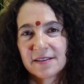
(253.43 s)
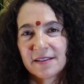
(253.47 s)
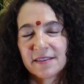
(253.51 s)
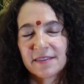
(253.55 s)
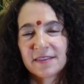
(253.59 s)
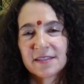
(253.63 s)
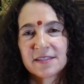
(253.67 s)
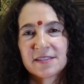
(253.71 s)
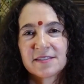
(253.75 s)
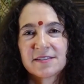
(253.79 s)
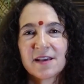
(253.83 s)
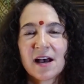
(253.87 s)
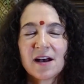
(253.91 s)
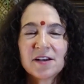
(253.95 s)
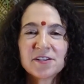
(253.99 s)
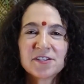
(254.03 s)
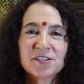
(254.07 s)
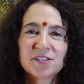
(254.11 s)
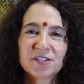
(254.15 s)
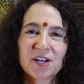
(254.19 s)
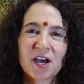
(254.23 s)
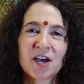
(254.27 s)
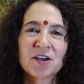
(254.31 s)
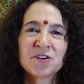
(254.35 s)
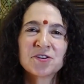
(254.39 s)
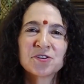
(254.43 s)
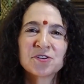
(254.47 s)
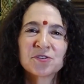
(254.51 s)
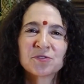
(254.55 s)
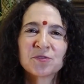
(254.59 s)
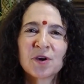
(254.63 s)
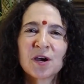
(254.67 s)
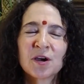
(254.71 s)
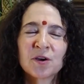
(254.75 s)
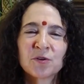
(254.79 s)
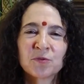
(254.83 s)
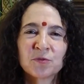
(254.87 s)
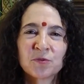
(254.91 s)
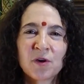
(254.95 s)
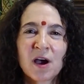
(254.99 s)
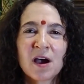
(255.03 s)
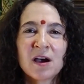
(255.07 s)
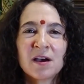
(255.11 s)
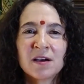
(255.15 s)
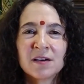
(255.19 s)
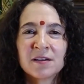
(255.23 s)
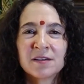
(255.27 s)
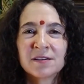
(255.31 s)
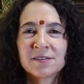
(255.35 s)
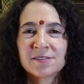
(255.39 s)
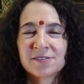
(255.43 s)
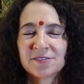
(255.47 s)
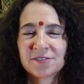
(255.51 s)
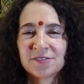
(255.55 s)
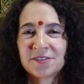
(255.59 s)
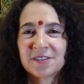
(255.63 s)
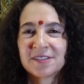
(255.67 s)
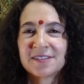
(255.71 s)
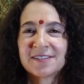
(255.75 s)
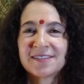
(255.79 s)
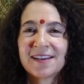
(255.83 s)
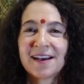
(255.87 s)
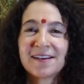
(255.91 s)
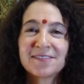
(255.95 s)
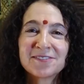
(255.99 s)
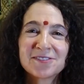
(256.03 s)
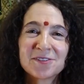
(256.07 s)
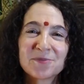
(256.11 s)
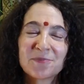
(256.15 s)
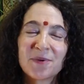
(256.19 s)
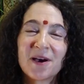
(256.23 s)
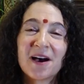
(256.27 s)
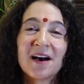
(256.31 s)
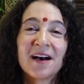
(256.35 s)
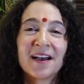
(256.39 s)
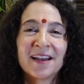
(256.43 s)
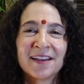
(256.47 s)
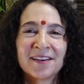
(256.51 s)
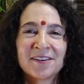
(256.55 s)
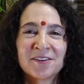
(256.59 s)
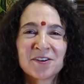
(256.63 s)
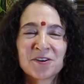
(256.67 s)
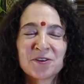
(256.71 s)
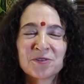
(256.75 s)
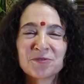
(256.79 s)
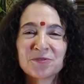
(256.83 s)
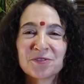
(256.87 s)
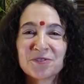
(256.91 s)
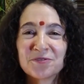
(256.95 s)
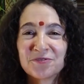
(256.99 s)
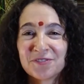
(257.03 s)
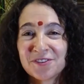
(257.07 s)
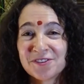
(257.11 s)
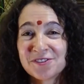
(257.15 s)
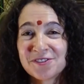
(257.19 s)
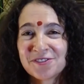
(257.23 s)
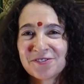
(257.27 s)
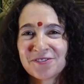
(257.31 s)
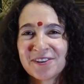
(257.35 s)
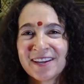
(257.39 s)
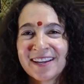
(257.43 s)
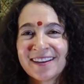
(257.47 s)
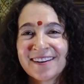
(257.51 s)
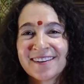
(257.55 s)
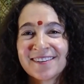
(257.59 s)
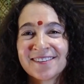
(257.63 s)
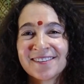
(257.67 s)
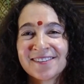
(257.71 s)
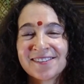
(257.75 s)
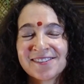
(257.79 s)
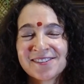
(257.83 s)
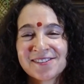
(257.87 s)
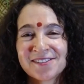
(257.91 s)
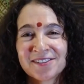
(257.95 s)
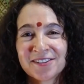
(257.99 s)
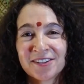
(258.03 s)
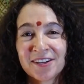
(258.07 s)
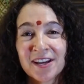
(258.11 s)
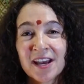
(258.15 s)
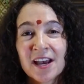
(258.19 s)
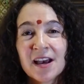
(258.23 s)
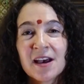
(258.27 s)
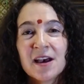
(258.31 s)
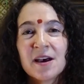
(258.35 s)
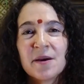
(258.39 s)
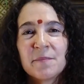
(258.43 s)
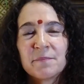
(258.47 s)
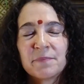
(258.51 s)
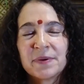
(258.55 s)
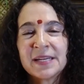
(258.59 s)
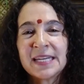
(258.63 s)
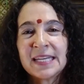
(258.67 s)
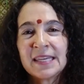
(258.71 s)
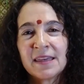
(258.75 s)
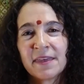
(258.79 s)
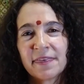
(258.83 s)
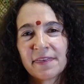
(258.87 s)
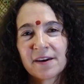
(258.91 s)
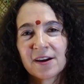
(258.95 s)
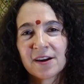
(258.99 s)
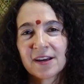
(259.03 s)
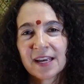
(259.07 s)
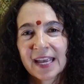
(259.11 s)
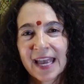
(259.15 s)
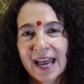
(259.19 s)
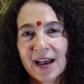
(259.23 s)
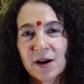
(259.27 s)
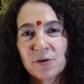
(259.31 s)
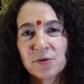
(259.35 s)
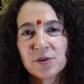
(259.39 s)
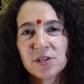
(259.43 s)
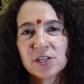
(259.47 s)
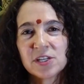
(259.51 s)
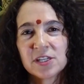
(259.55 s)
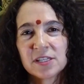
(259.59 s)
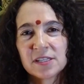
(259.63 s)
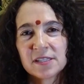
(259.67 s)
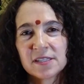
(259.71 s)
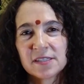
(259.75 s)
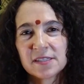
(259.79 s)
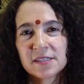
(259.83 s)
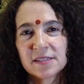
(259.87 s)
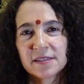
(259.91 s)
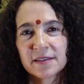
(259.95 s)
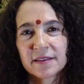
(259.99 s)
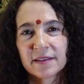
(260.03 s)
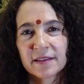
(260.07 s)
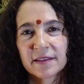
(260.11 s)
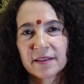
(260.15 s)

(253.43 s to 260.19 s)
the dust under our rugs or the dust behind our refrigerators or beneath our couches.